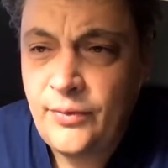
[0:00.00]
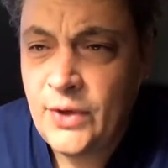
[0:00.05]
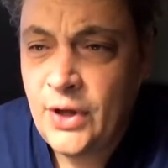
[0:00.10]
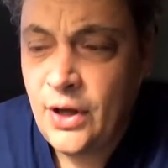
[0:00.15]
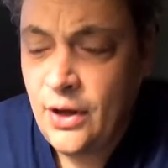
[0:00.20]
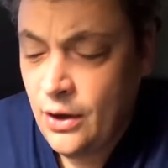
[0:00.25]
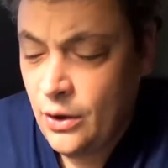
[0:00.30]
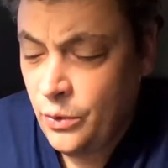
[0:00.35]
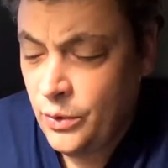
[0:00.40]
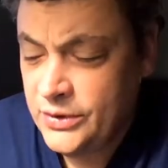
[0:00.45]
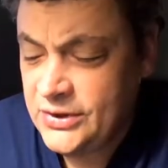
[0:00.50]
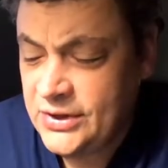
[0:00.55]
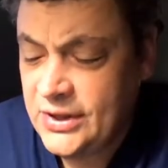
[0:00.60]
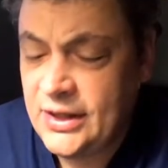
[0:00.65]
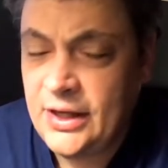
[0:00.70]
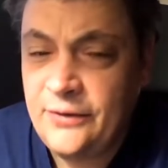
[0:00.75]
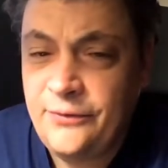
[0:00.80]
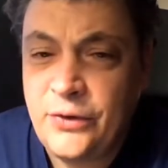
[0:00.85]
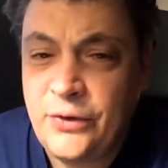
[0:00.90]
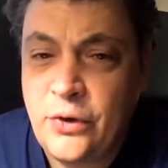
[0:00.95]
Once the
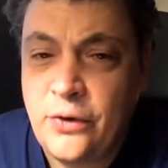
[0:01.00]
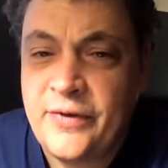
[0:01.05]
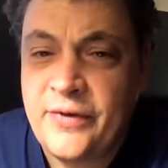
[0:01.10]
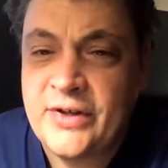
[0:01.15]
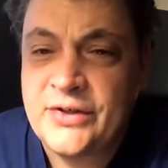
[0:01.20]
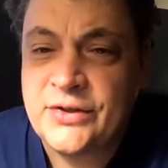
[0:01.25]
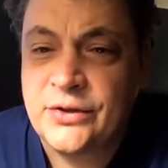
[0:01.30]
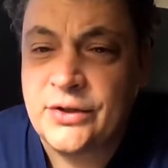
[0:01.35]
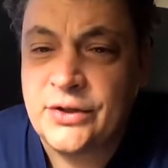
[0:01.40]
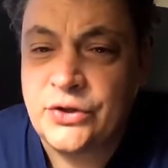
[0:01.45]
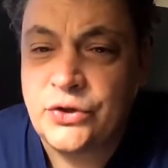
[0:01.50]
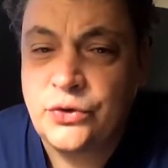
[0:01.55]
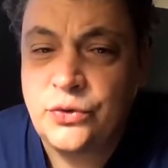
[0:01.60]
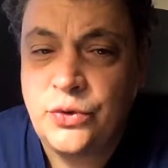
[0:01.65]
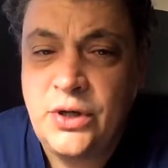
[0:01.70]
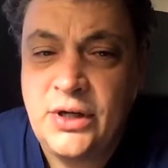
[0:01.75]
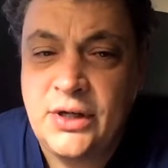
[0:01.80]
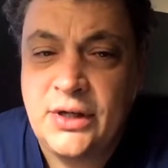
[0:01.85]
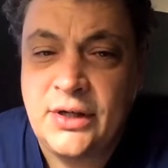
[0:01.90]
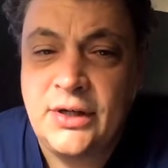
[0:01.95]
inflow vessel is
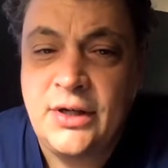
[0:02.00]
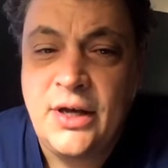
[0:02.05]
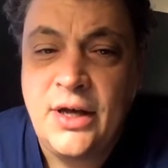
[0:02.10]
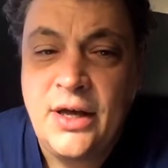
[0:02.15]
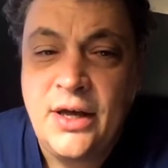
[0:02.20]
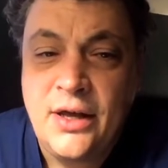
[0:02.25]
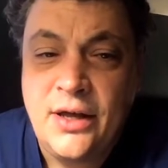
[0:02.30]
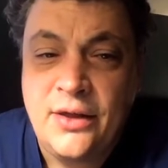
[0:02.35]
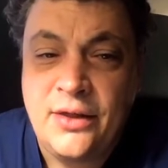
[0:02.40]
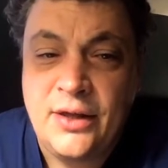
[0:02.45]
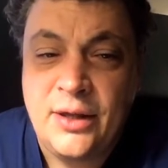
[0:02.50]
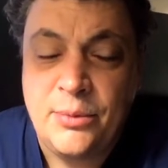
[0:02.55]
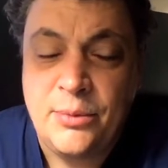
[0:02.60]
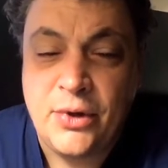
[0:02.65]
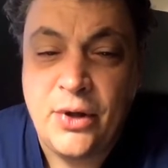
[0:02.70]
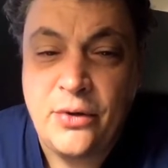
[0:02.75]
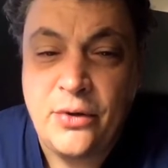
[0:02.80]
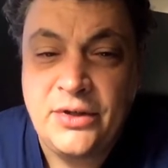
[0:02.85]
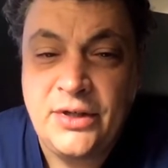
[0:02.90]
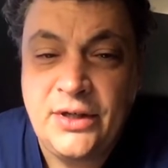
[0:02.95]
treated, the
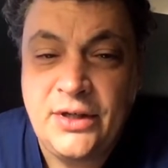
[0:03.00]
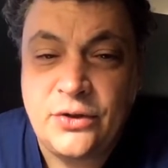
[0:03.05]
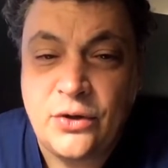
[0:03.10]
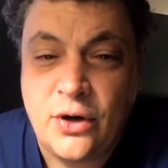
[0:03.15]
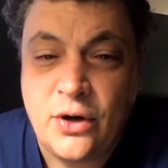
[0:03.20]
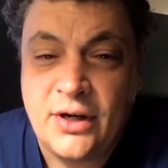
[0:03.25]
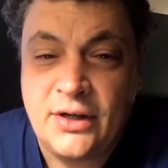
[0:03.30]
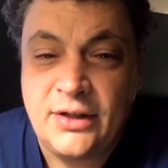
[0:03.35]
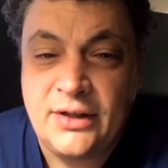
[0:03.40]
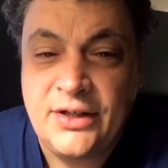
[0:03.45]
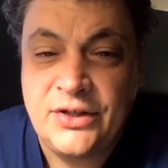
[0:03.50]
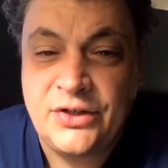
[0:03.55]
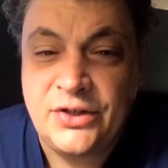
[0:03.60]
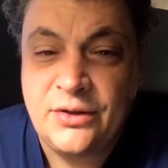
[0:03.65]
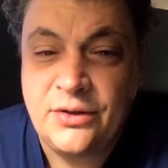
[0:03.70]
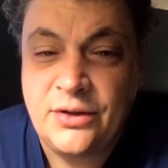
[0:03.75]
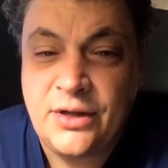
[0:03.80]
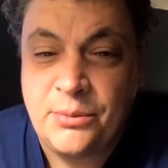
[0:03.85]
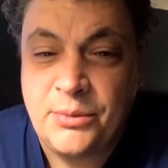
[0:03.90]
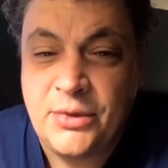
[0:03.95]
below-knee target
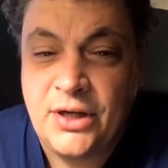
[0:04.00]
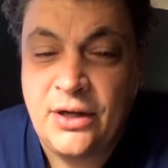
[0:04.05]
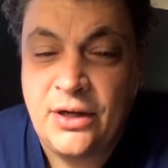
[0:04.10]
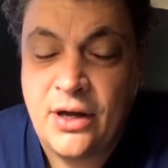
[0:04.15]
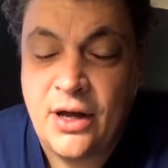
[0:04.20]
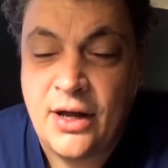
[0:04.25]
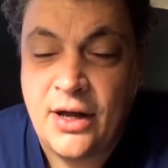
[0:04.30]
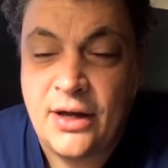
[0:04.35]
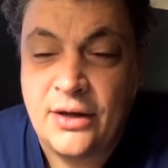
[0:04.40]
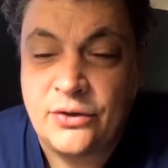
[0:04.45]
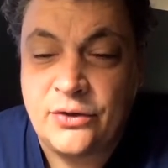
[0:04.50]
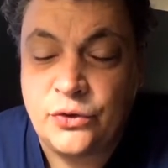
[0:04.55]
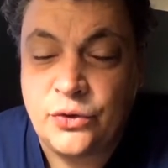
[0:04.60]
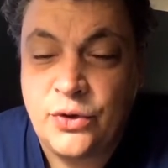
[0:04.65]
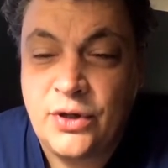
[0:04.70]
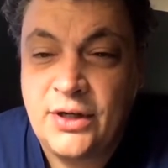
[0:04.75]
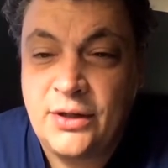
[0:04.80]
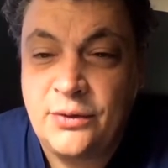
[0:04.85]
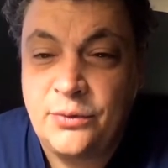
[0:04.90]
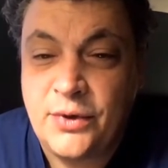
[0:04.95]
lesion can be
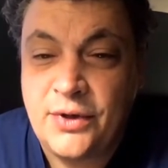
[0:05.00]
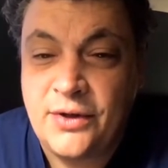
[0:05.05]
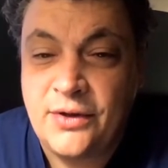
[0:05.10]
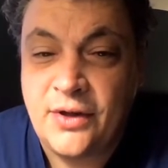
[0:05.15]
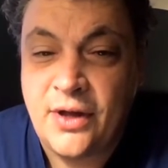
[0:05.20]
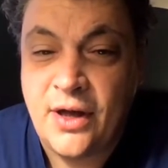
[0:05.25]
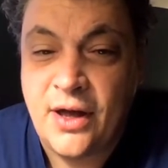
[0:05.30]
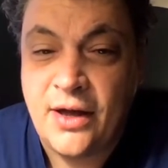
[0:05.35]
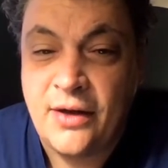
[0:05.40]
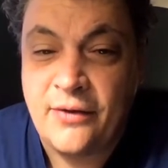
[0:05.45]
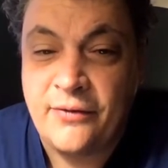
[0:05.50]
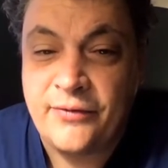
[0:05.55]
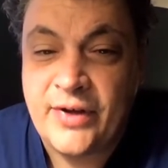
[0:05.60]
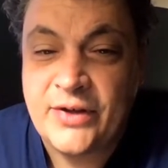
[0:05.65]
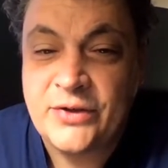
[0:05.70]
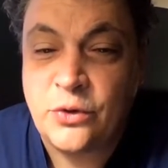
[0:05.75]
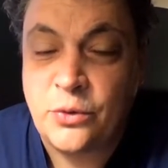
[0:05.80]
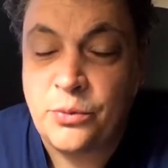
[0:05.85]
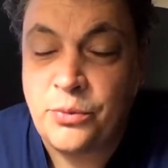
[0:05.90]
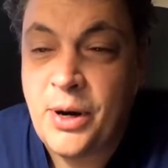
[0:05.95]
treated with
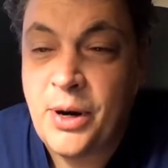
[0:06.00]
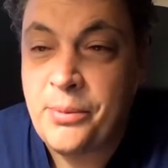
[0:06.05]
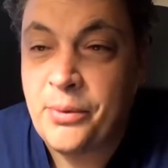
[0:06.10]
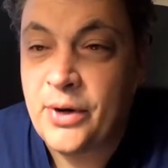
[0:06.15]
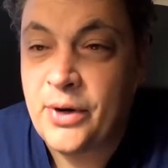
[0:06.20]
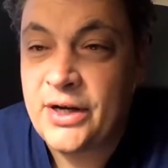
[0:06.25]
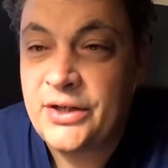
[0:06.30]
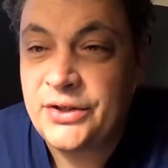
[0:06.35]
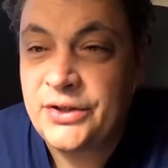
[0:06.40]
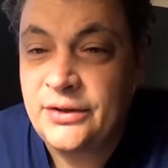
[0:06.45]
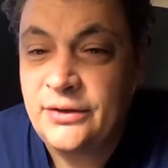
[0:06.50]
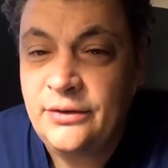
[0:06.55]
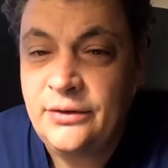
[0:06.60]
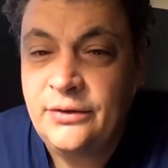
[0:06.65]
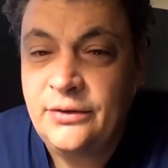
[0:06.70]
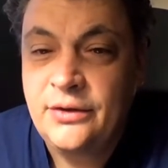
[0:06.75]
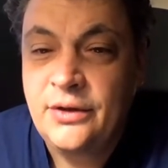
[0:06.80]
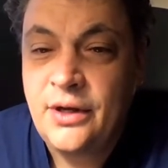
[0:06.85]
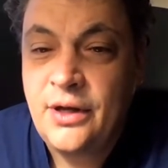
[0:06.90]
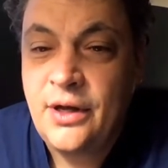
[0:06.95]
vessel preparation.
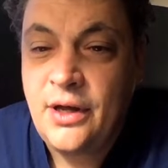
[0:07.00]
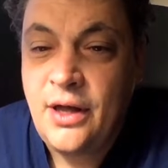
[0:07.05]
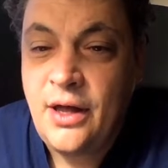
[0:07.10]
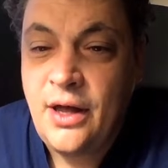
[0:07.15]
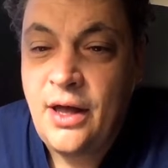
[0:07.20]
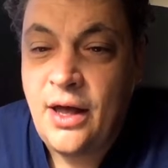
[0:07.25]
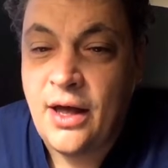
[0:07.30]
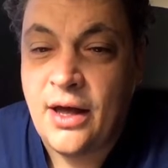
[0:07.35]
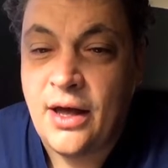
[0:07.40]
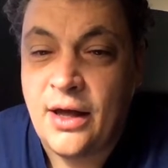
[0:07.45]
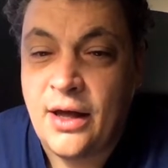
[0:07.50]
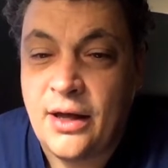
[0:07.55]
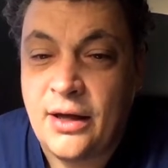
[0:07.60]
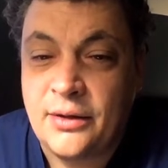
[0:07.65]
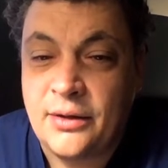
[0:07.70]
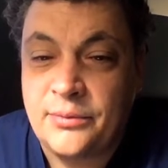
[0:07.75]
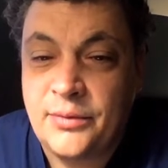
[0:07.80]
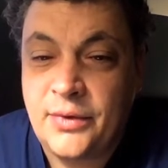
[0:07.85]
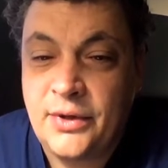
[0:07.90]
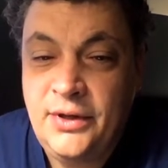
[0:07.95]

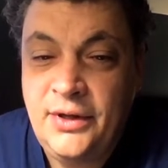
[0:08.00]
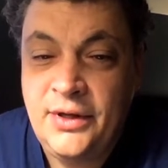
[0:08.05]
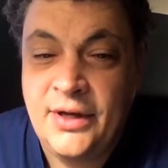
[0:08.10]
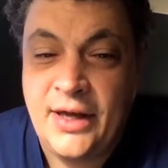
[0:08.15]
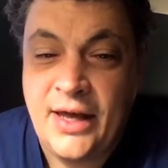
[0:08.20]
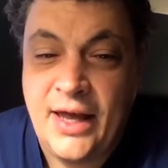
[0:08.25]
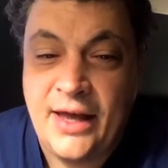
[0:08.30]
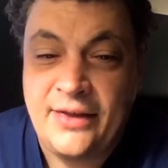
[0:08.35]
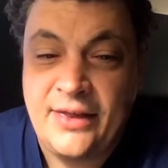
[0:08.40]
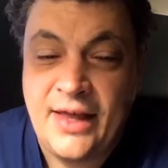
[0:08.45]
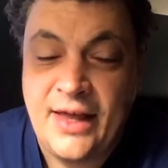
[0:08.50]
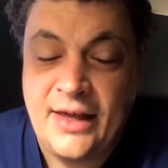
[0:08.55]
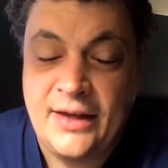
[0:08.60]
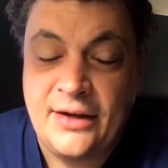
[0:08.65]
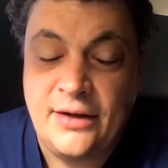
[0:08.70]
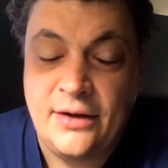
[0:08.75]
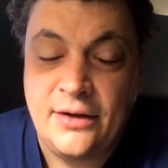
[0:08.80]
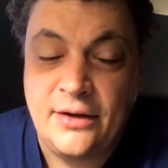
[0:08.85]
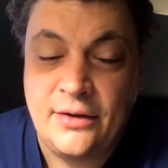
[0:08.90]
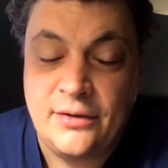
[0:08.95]
And
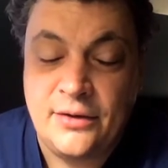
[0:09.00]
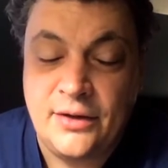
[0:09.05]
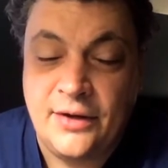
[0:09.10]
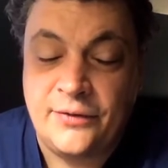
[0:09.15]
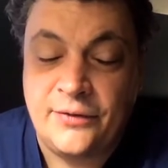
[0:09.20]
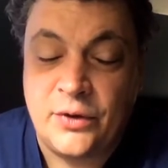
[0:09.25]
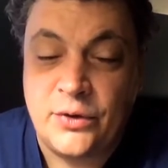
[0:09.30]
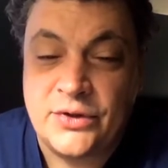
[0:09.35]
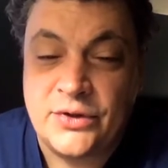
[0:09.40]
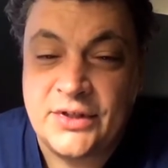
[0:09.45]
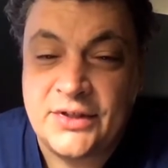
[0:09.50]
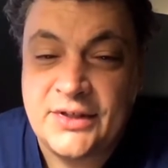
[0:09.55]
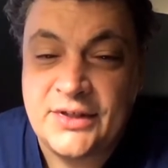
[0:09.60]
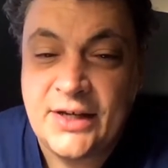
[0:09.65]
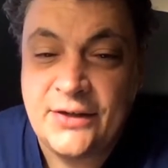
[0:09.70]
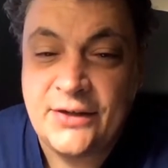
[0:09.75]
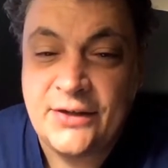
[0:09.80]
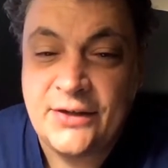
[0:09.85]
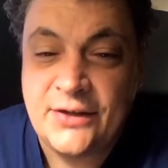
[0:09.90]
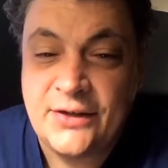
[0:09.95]
then if there's
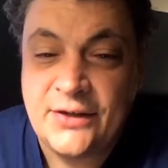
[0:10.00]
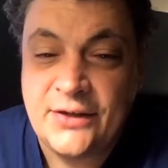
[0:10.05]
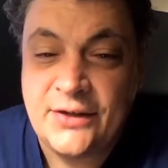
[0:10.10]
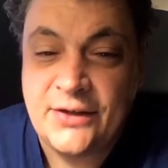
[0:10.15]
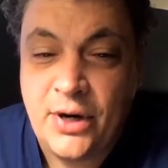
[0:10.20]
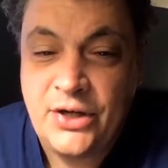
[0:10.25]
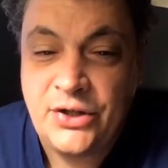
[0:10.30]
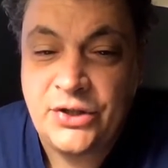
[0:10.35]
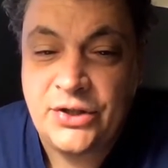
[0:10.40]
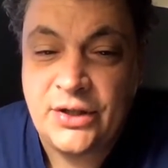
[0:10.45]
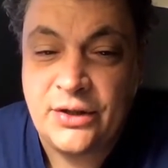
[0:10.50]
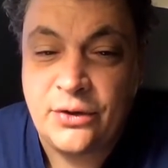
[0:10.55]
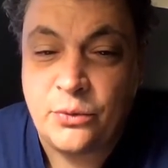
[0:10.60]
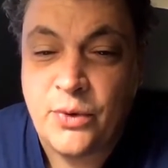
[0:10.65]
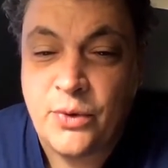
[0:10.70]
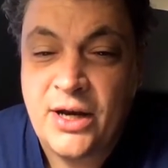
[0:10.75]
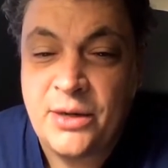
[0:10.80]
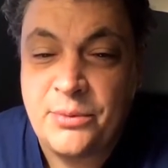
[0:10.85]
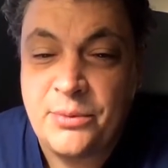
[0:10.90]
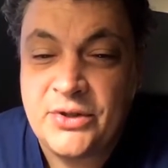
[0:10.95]
successful preparation, the
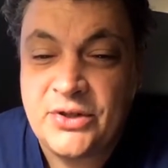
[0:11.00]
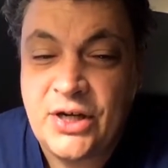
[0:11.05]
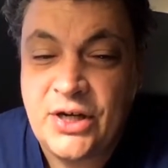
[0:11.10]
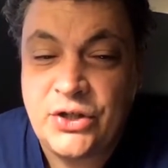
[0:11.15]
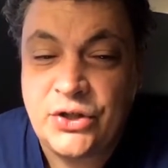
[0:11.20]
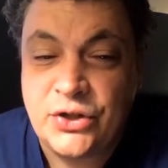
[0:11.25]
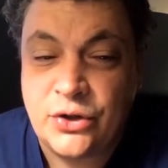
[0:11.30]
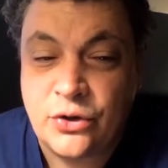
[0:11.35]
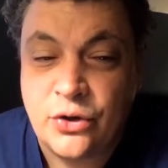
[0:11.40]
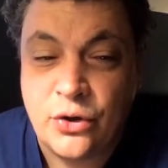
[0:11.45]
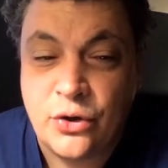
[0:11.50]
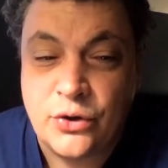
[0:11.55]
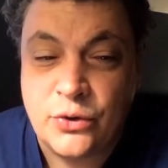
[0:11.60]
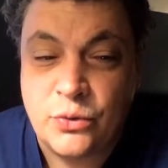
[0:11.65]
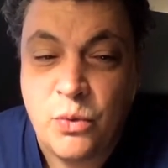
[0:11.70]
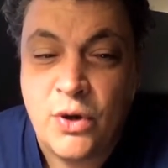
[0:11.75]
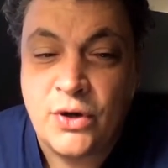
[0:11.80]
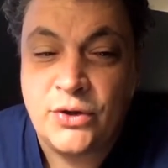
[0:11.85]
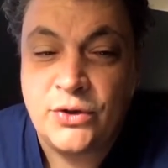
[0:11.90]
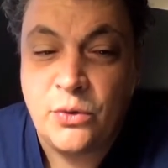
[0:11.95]
randomization occurs
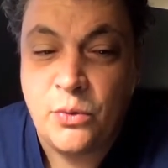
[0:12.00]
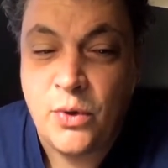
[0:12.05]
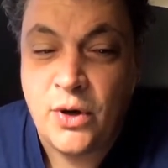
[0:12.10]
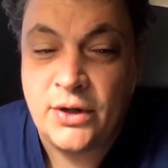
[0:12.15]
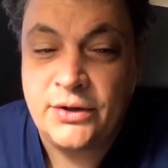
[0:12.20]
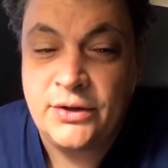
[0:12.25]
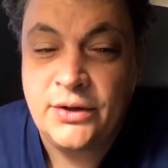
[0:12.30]
1-to-1